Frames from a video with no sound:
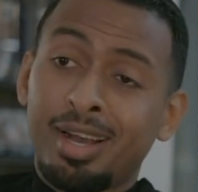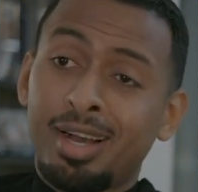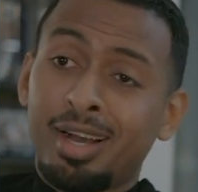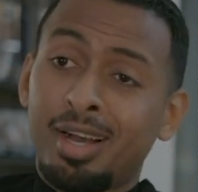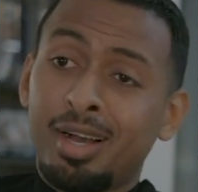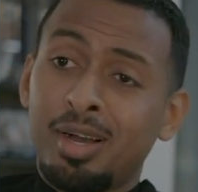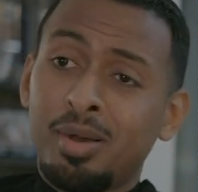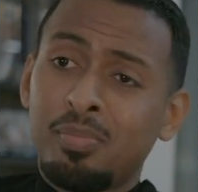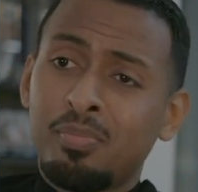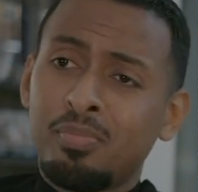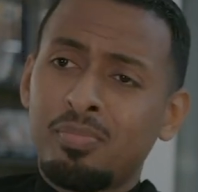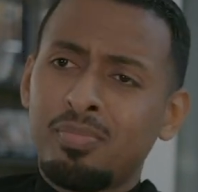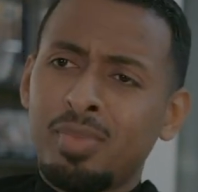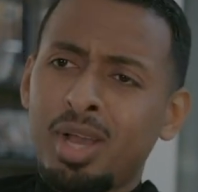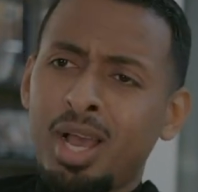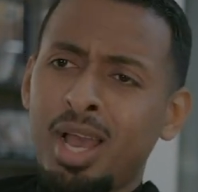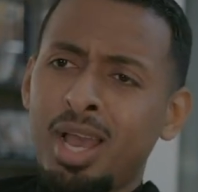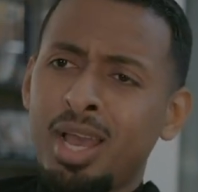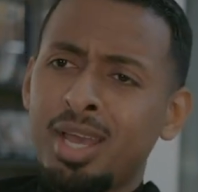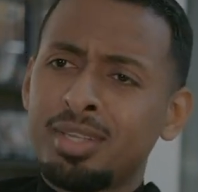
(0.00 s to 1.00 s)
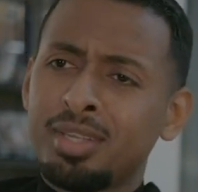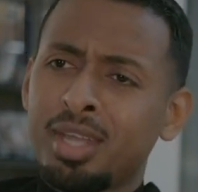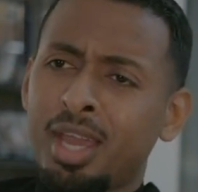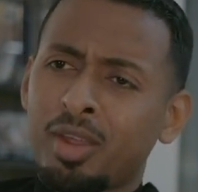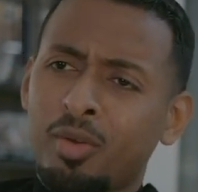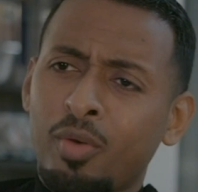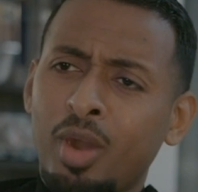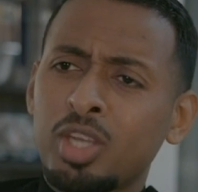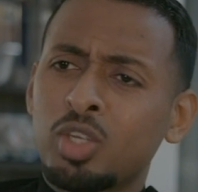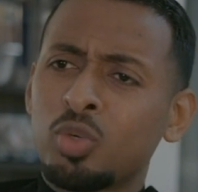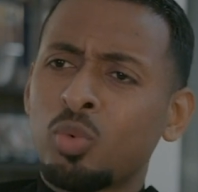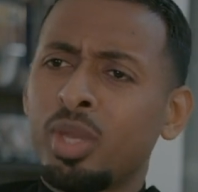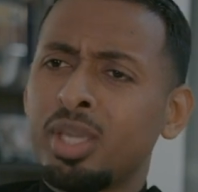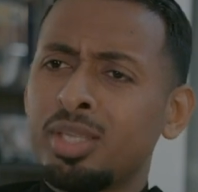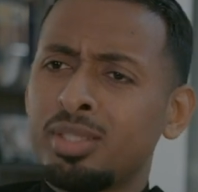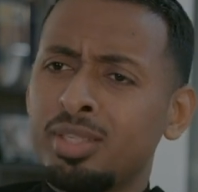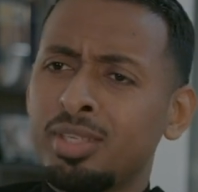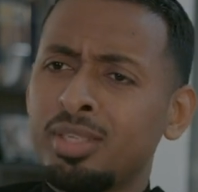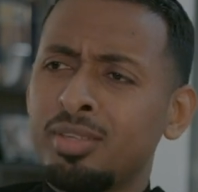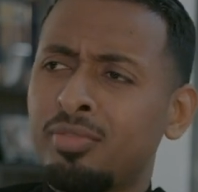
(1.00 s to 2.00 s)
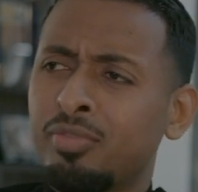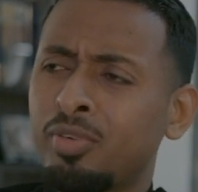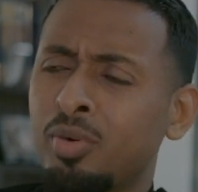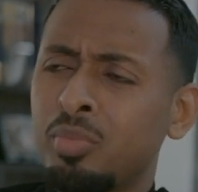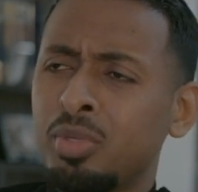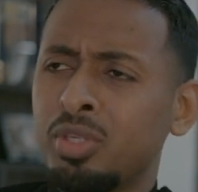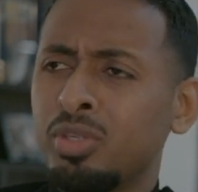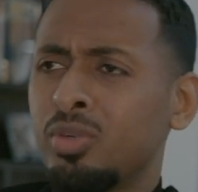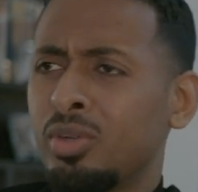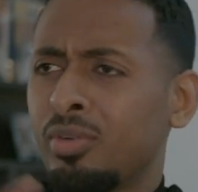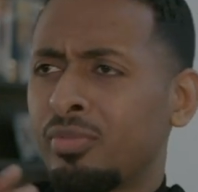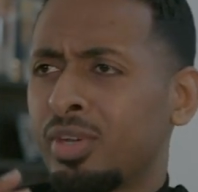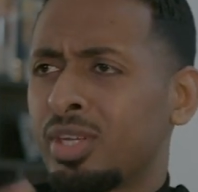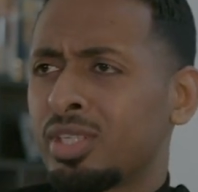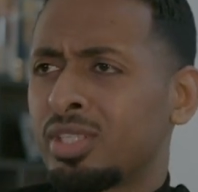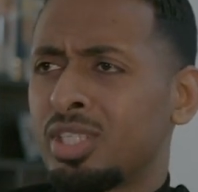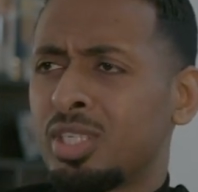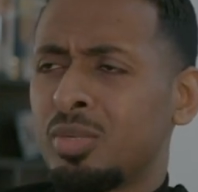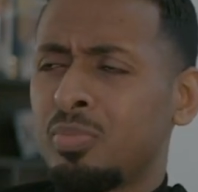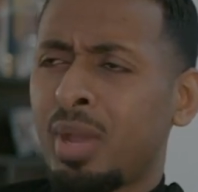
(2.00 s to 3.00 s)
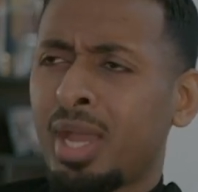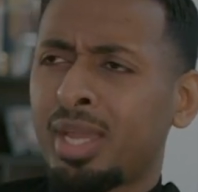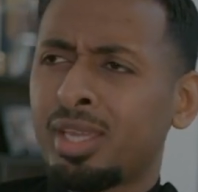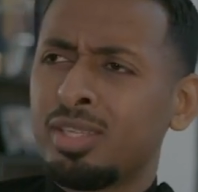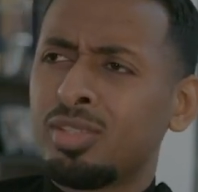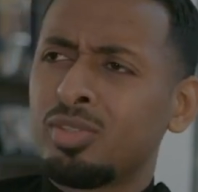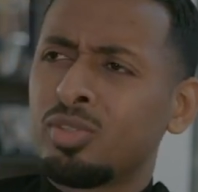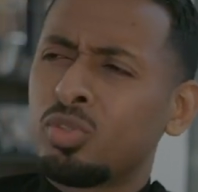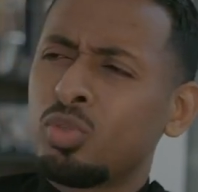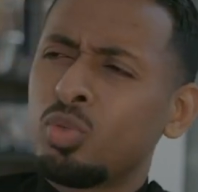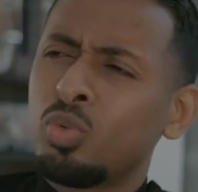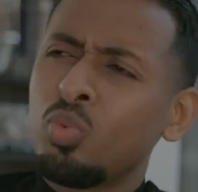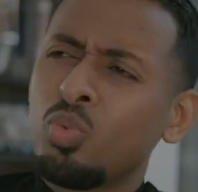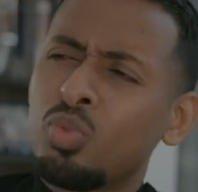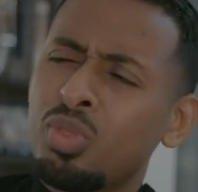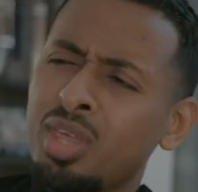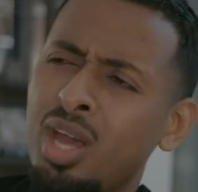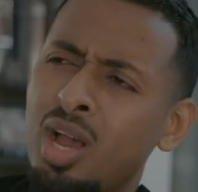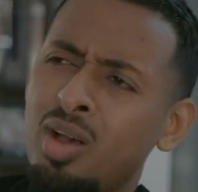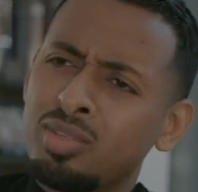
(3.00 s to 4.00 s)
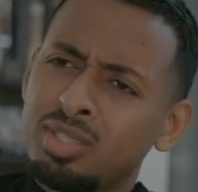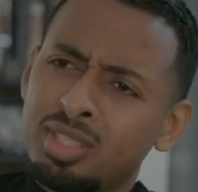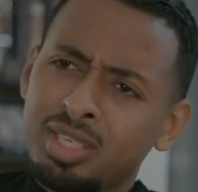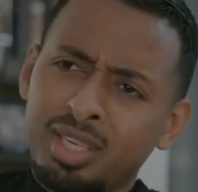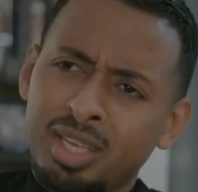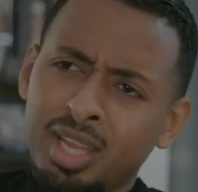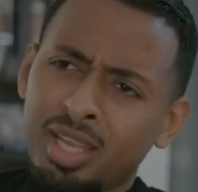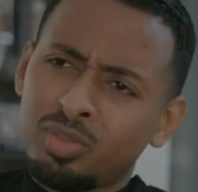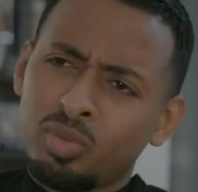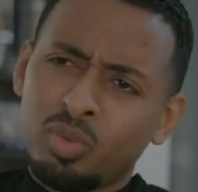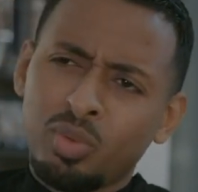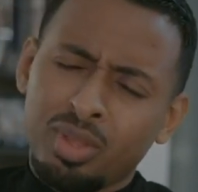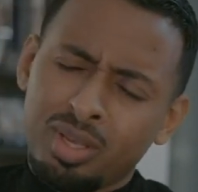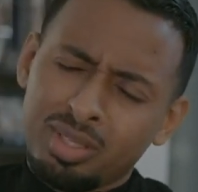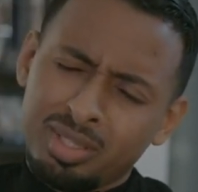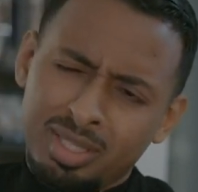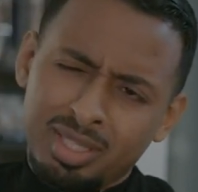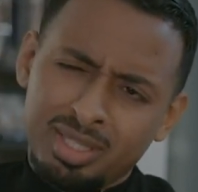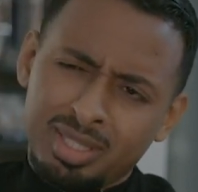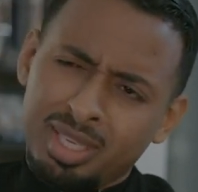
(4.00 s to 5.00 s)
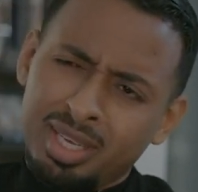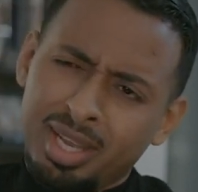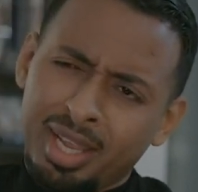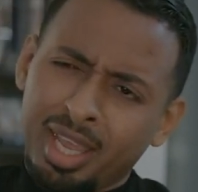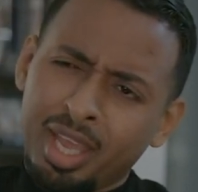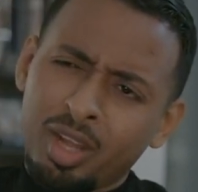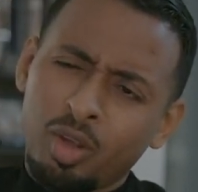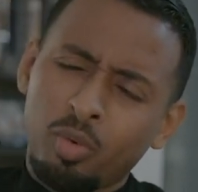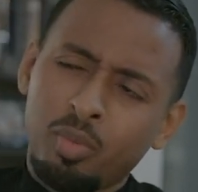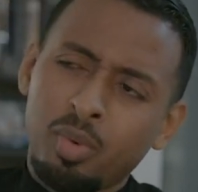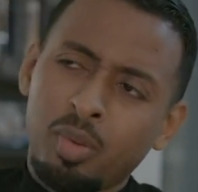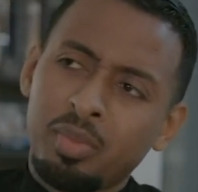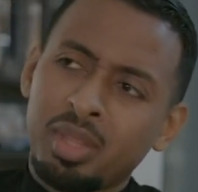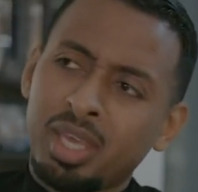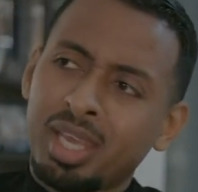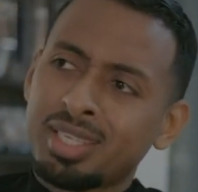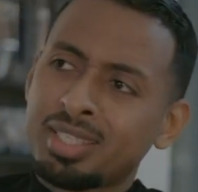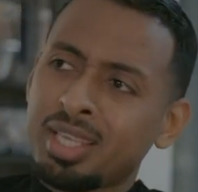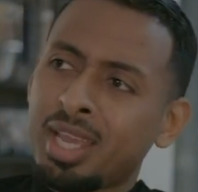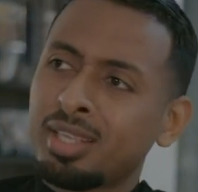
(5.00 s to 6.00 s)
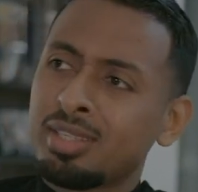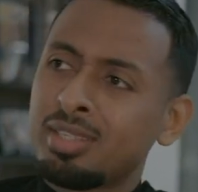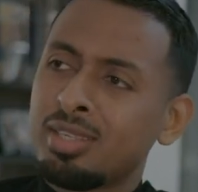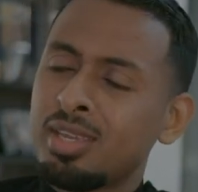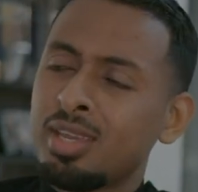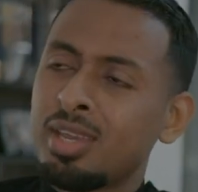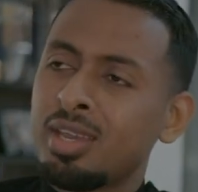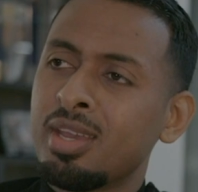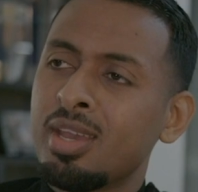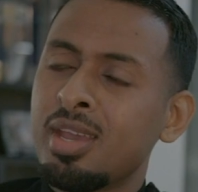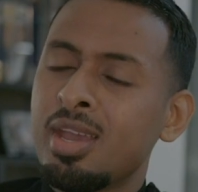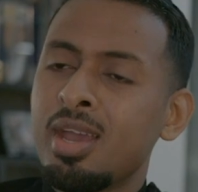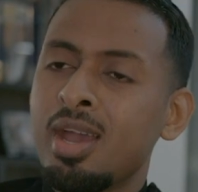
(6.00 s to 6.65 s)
And I graduated from a university back in 2009, 2010. I cannot remember the exact year.